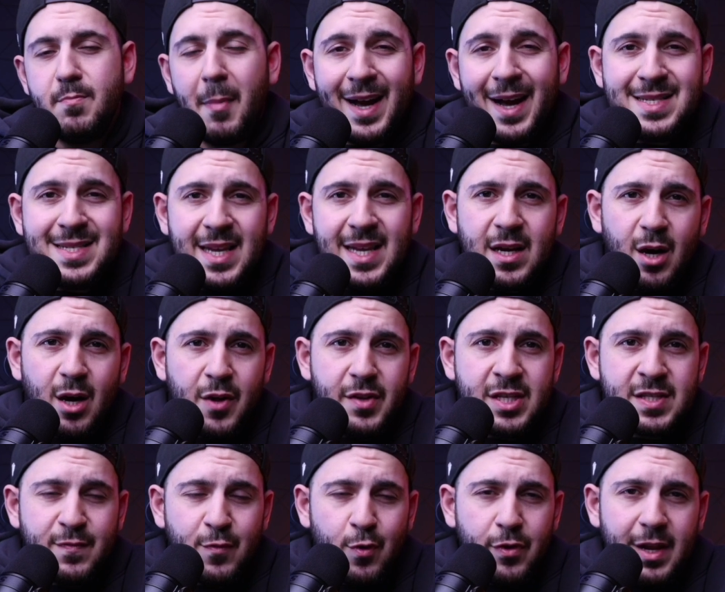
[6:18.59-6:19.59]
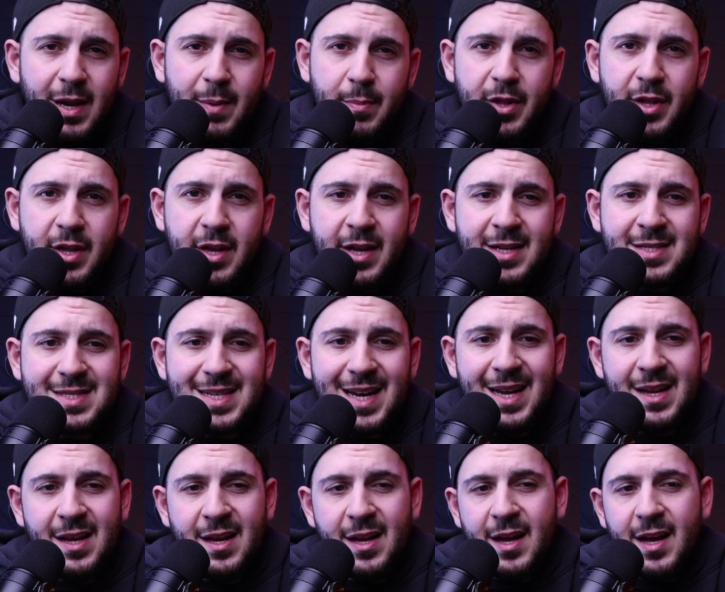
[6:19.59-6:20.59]
My take on this vulnerability is
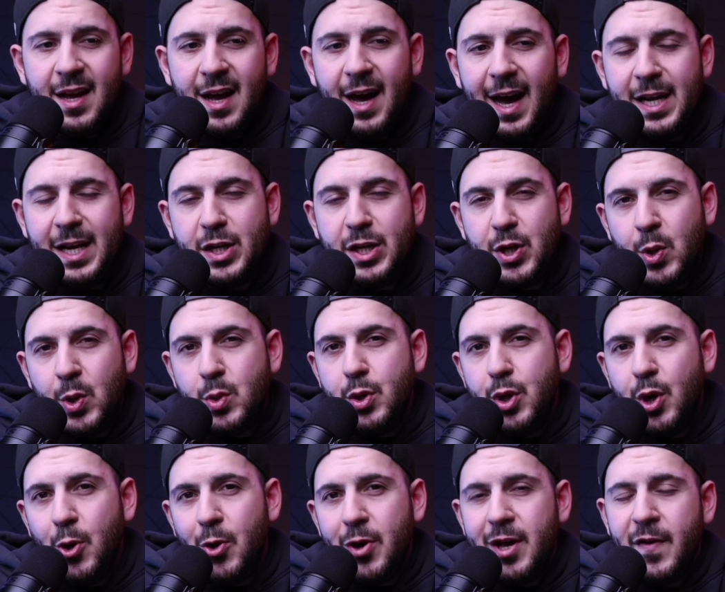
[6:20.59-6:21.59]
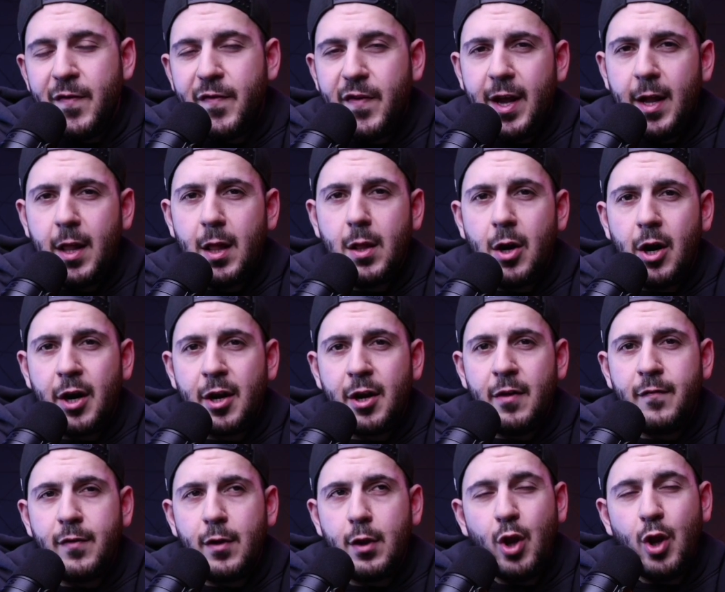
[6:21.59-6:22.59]
that I don't know if a lot
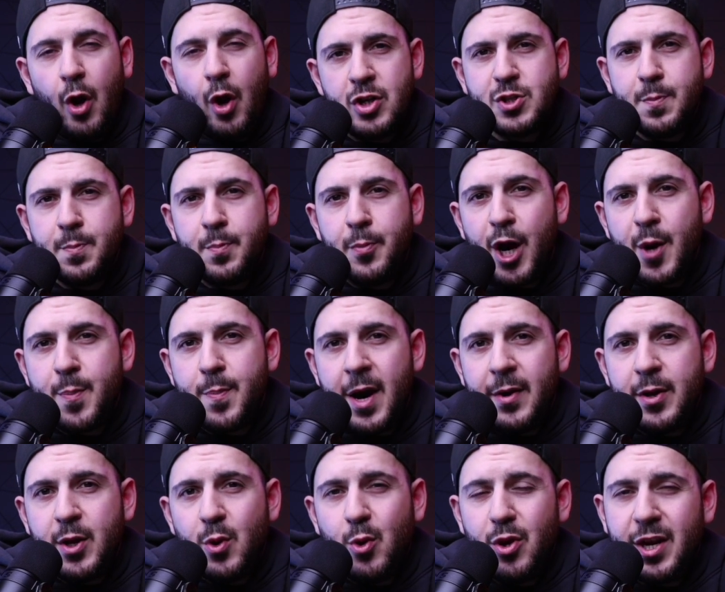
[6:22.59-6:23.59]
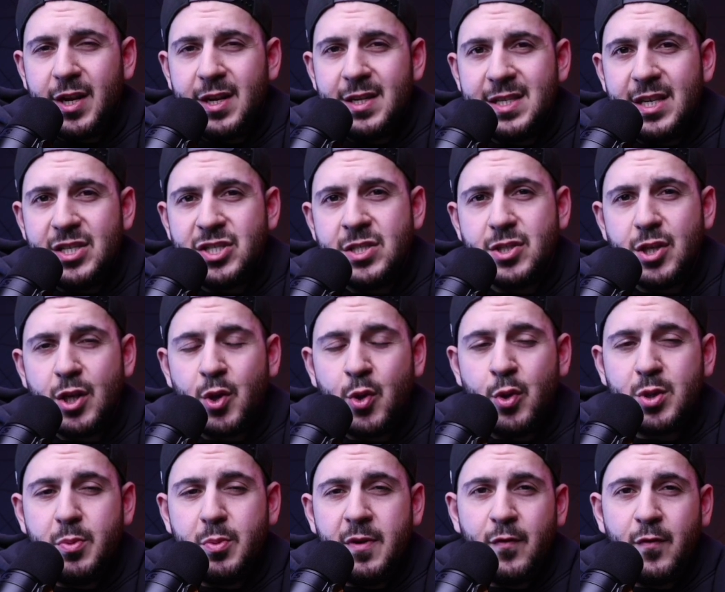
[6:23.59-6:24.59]
of large bug bounty organizations are
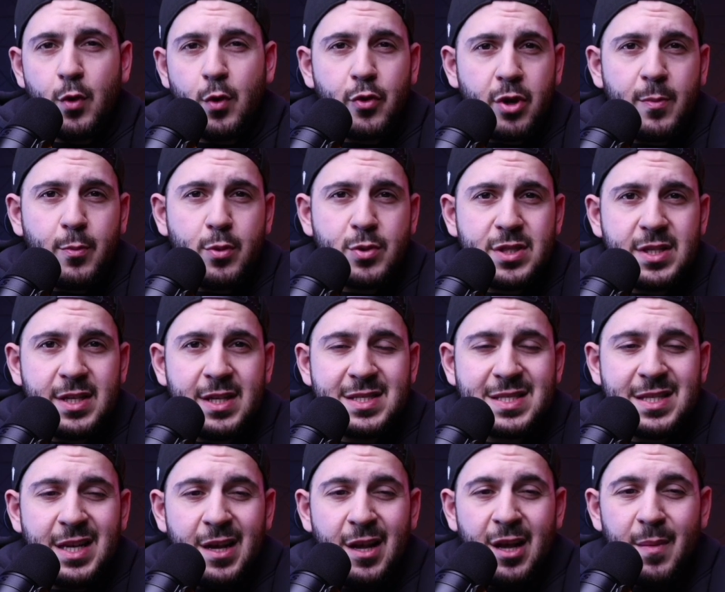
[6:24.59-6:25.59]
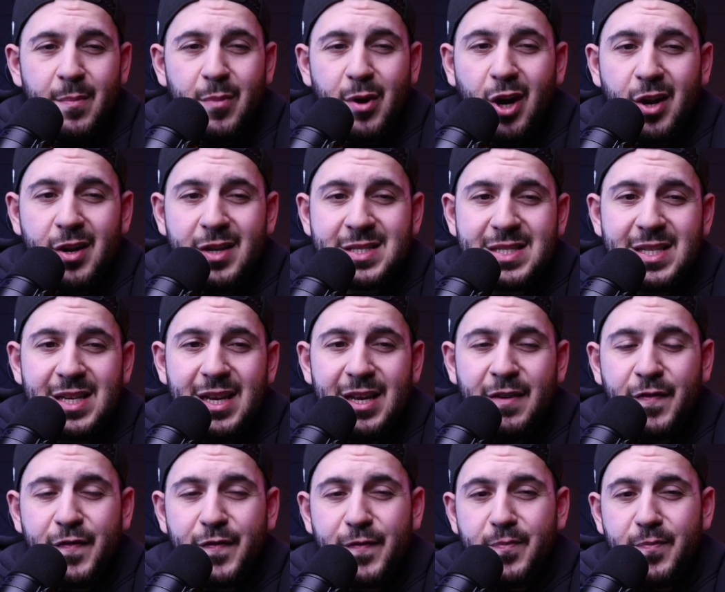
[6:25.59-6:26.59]
going to be vulnerable to this, but honestly,
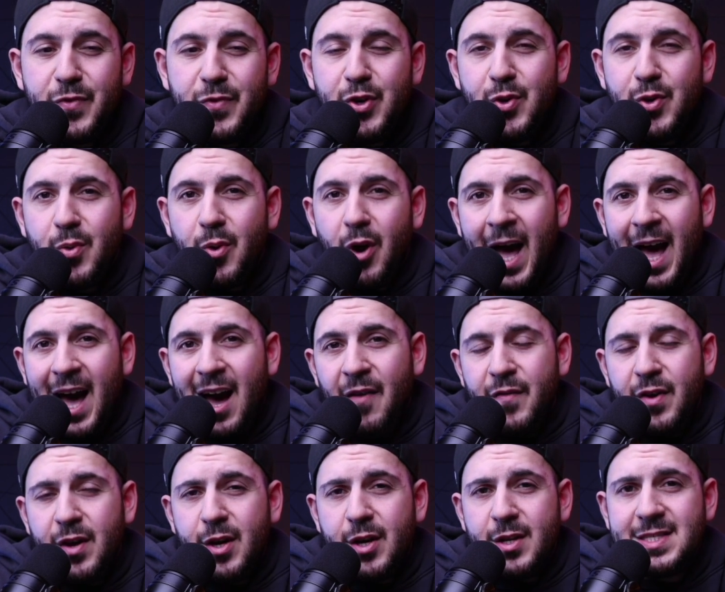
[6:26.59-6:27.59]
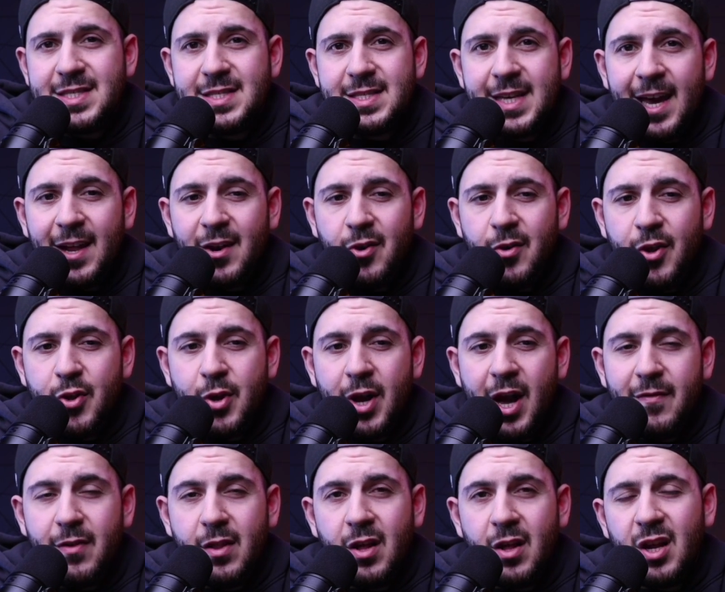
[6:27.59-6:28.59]
if you have a good scanner and you
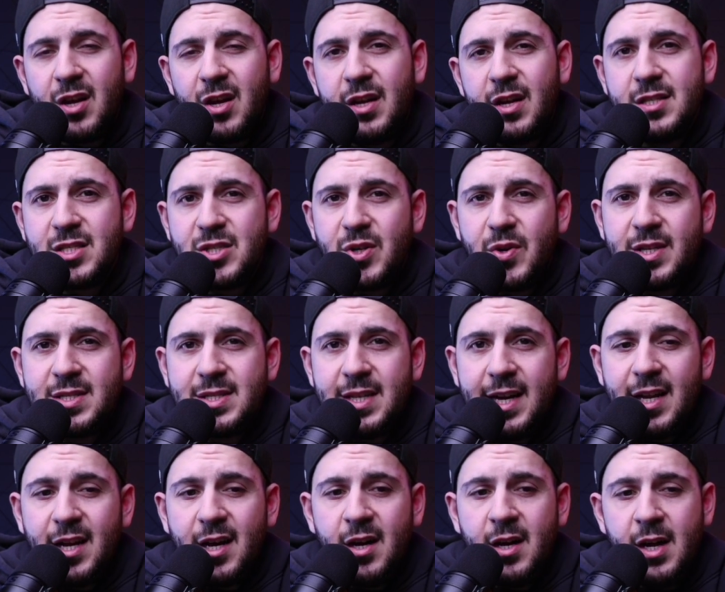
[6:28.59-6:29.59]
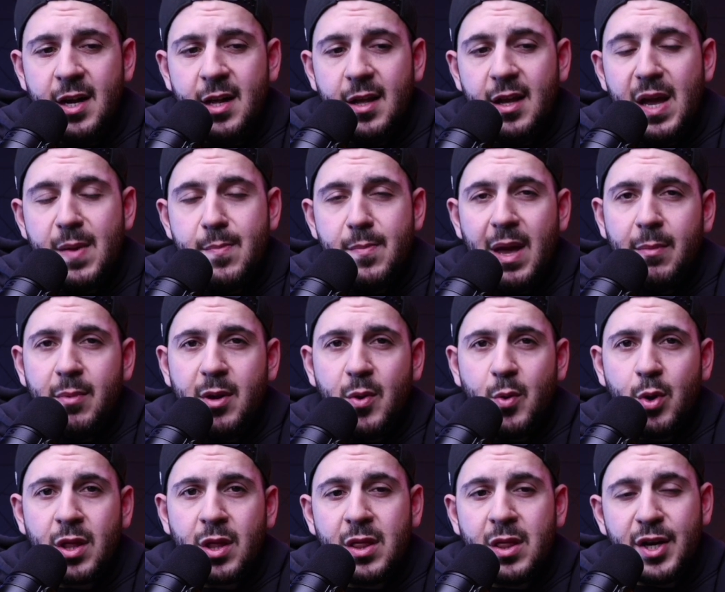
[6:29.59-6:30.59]
have a lot of good historic data, it may be
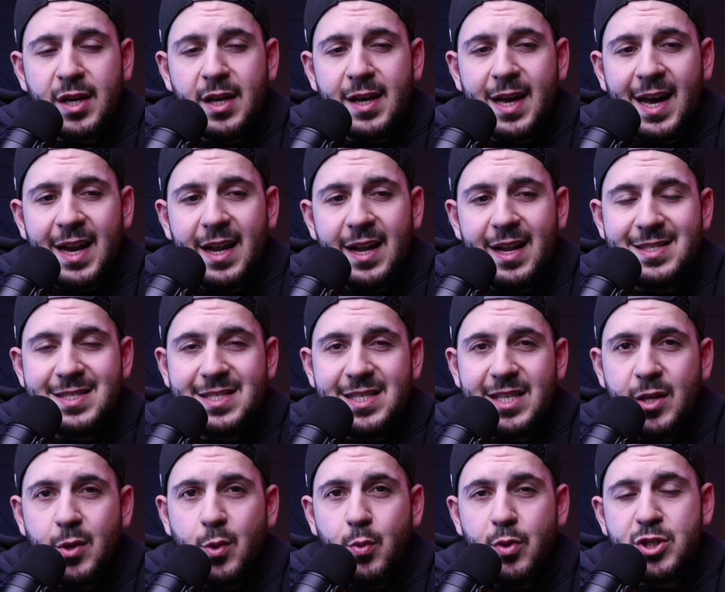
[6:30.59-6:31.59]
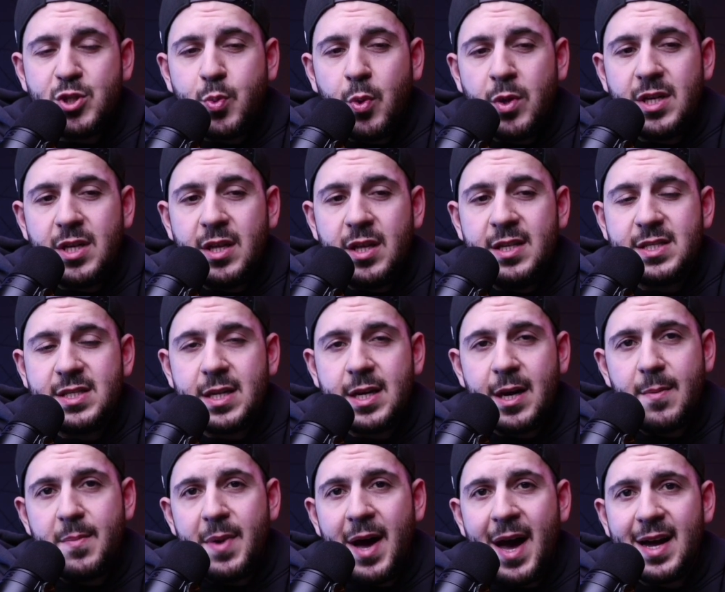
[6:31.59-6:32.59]
worth looking at it and seeing which ones of these
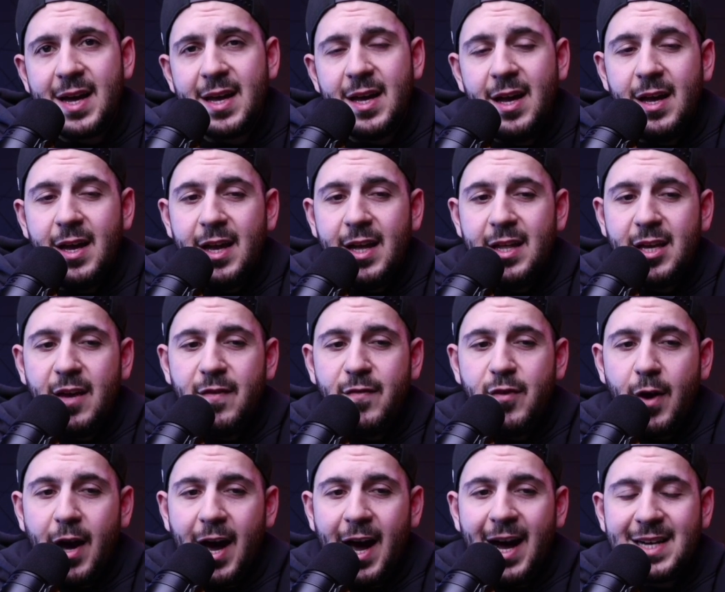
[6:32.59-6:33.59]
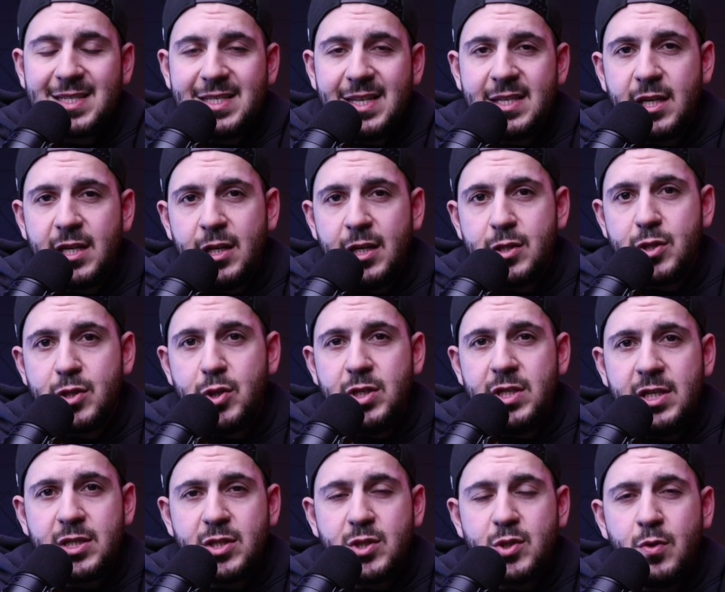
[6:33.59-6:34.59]
come back and give you access to
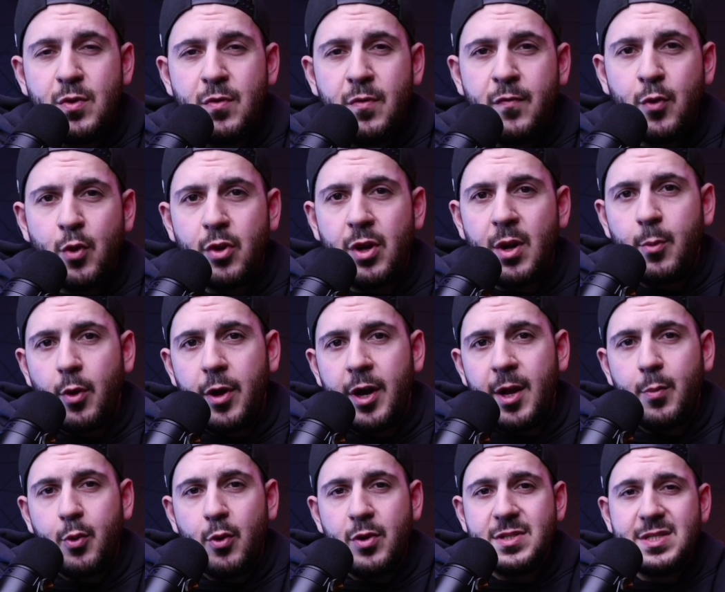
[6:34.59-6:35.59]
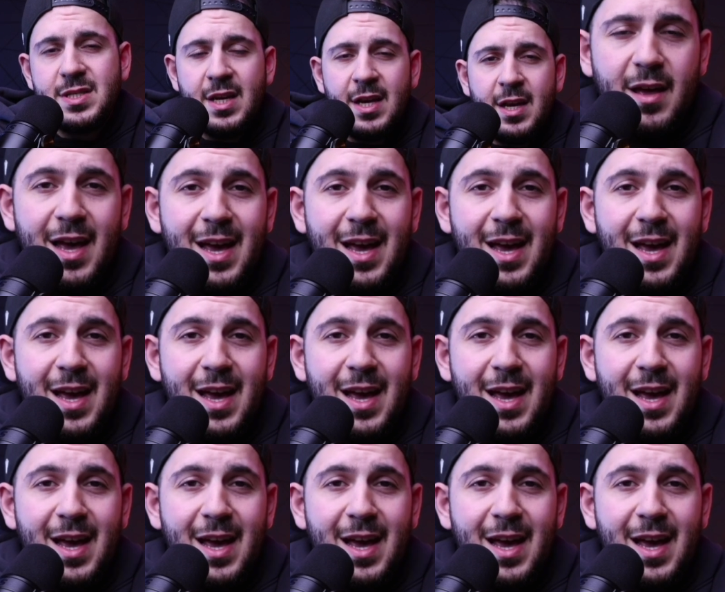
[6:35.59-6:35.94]
these two vulnerable endpoints.